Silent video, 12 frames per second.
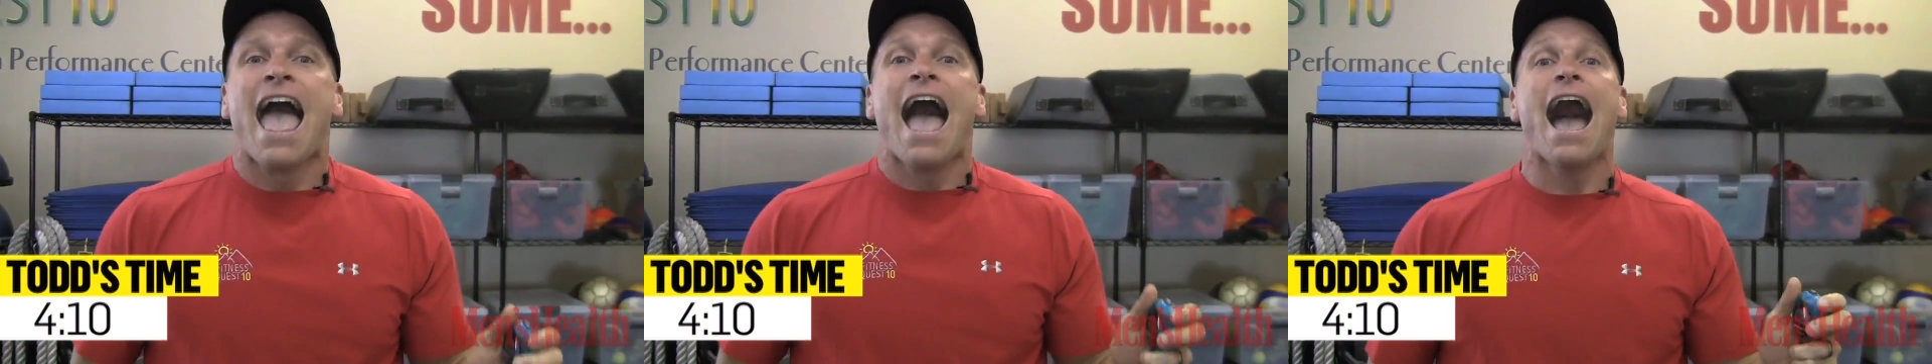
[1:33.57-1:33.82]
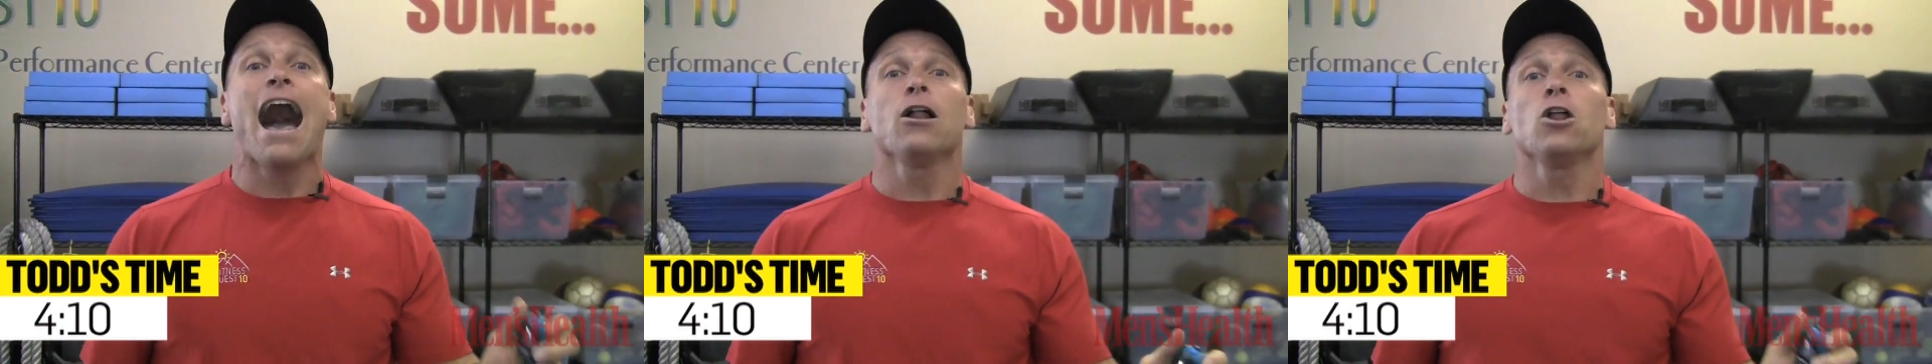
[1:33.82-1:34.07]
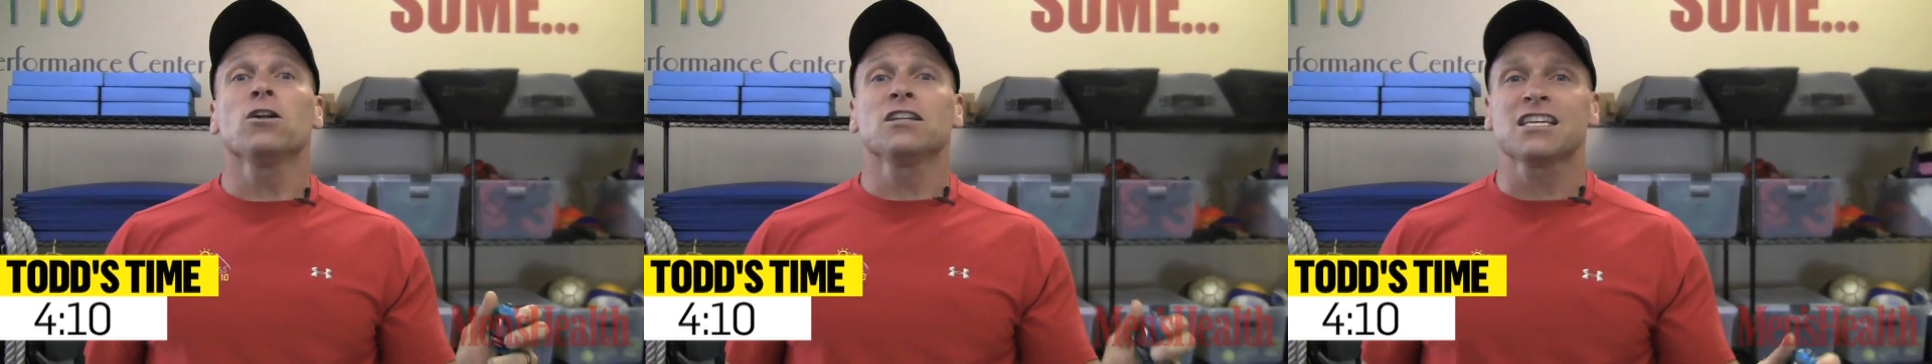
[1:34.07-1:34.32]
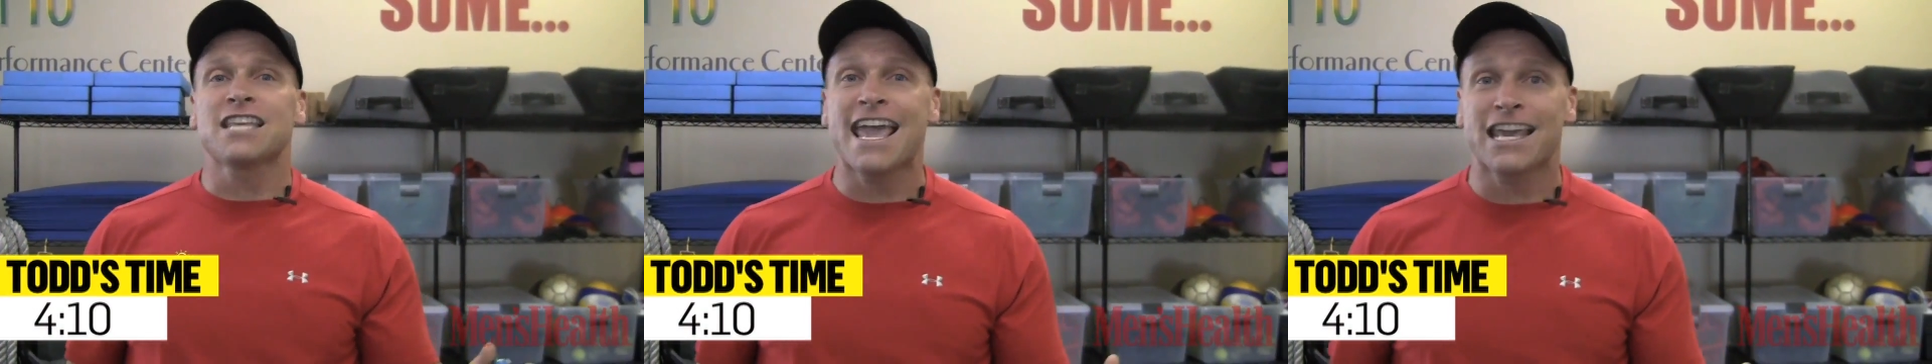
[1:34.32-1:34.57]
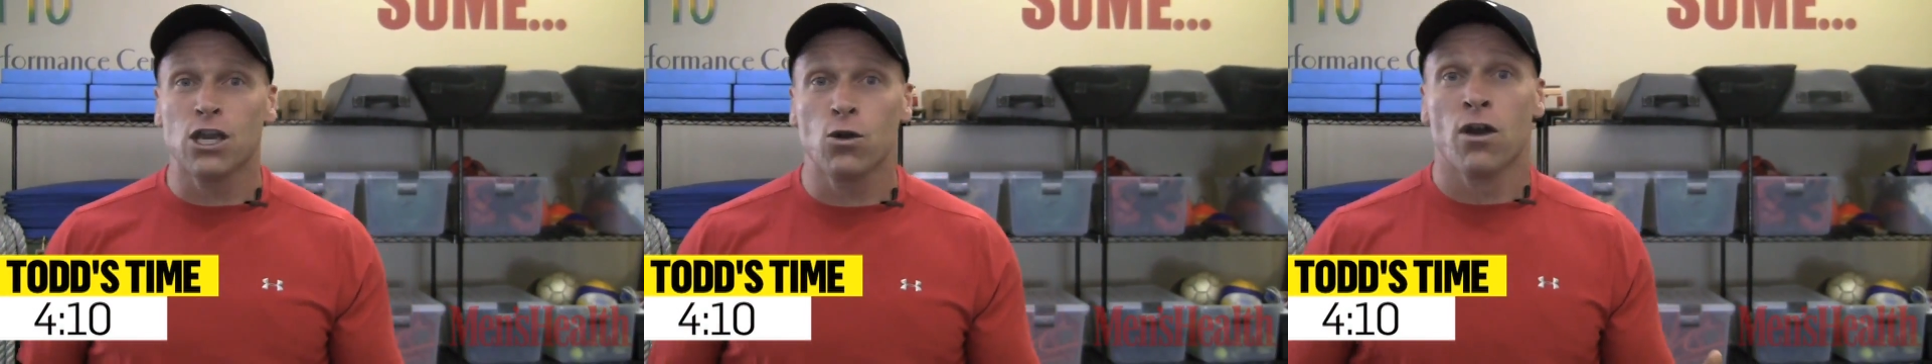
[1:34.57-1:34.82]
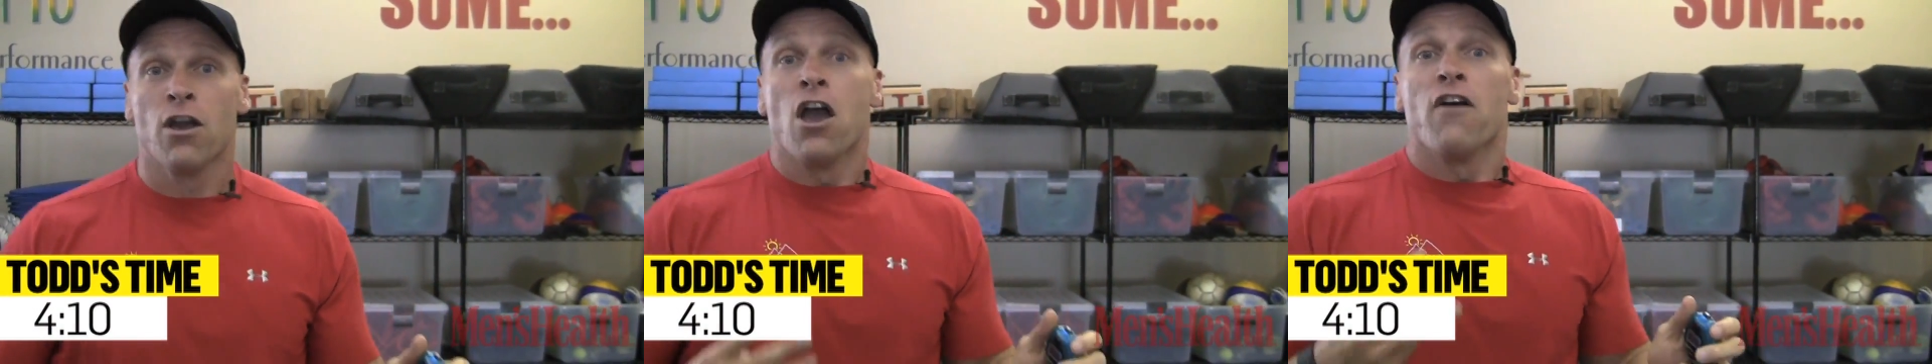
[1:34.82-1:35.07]
How long does it take you
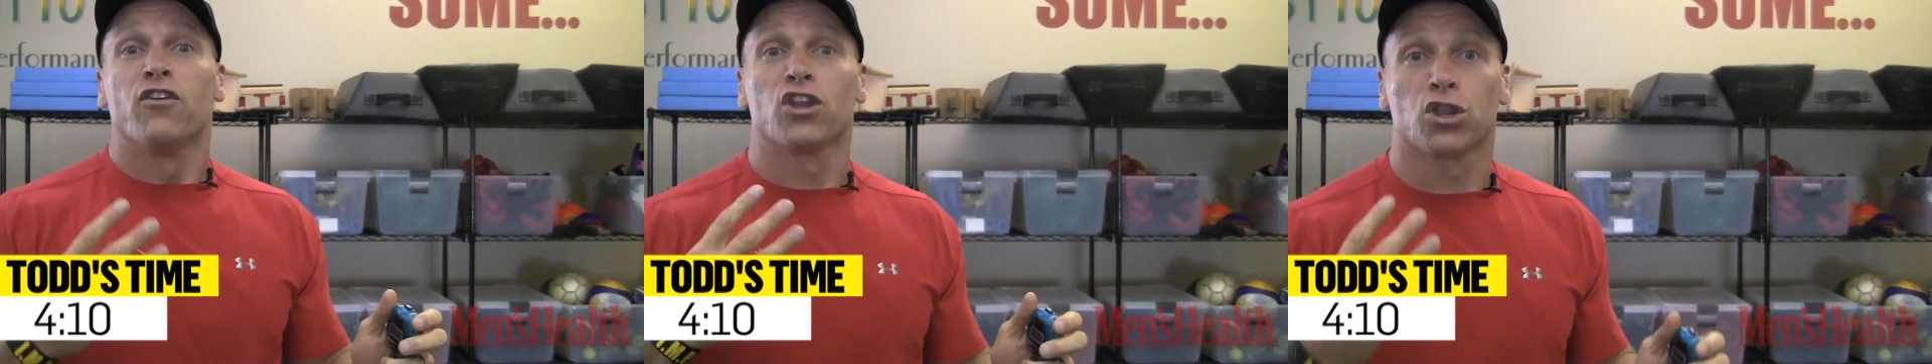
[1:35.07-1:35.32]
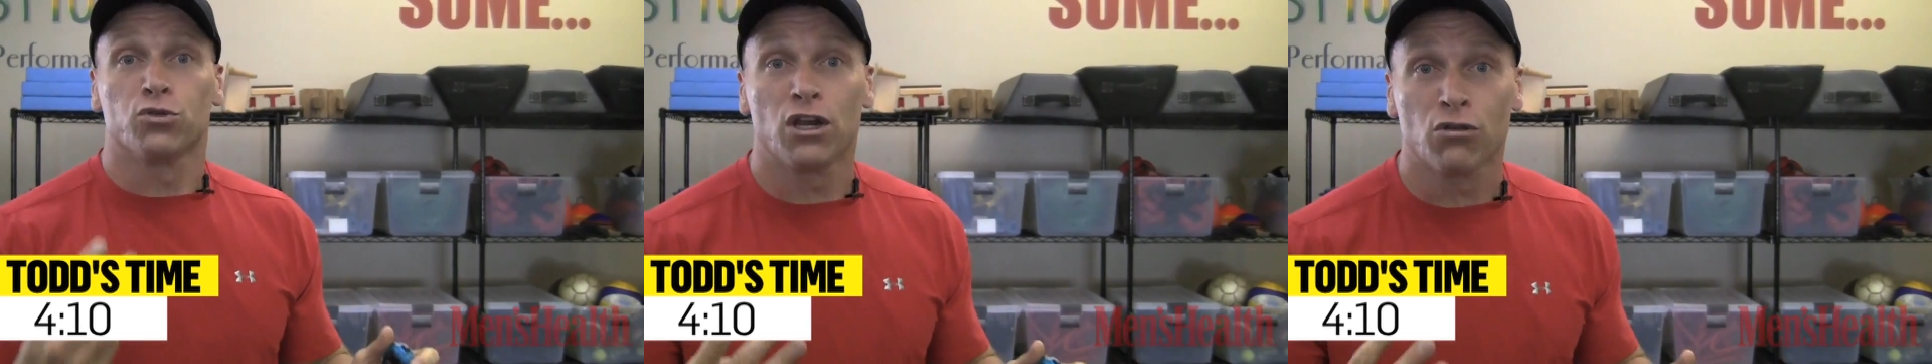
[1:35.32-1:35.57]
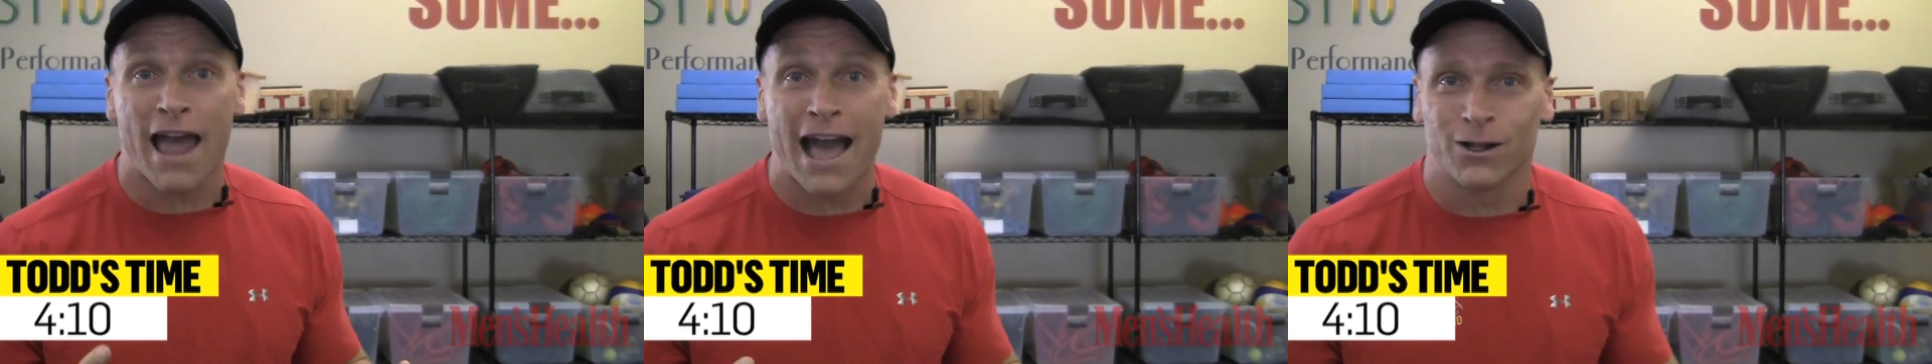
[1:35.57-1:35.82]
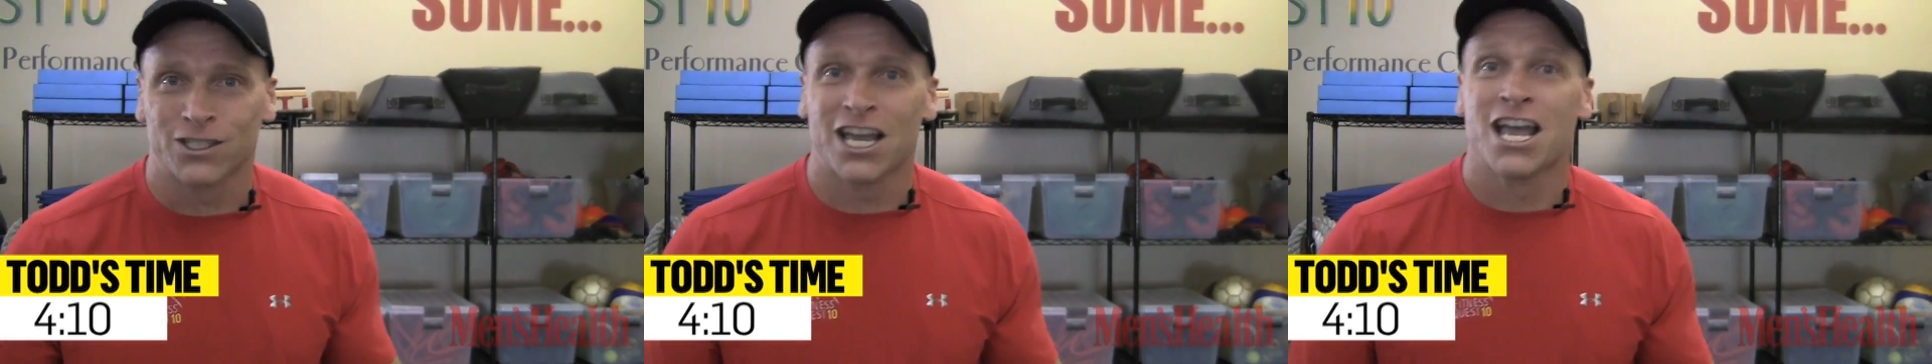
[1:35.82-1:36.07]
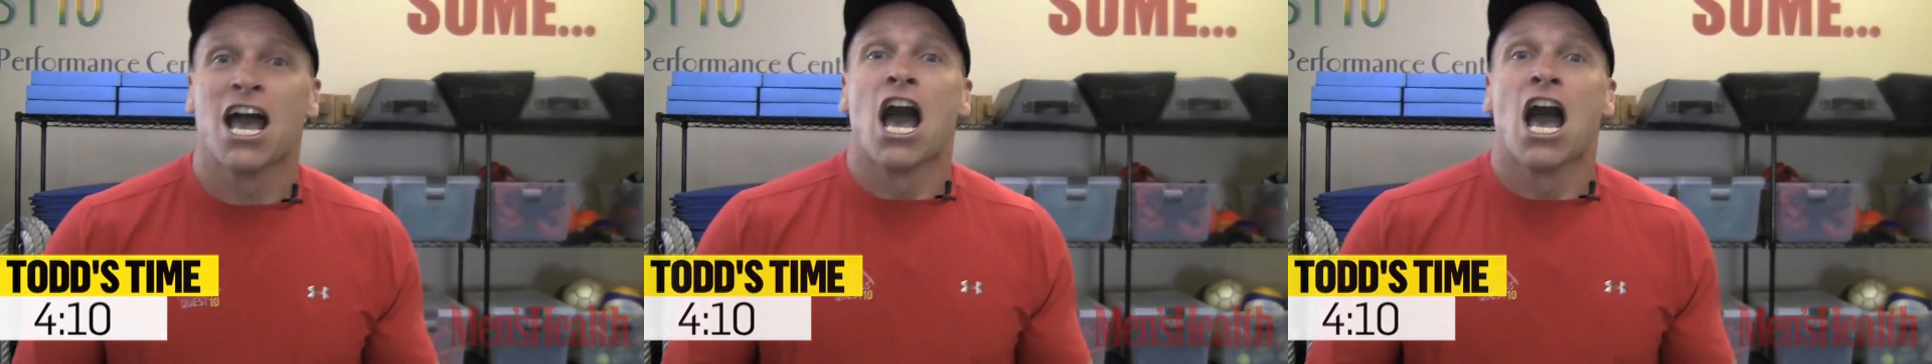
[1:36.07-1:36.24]
for three rounds?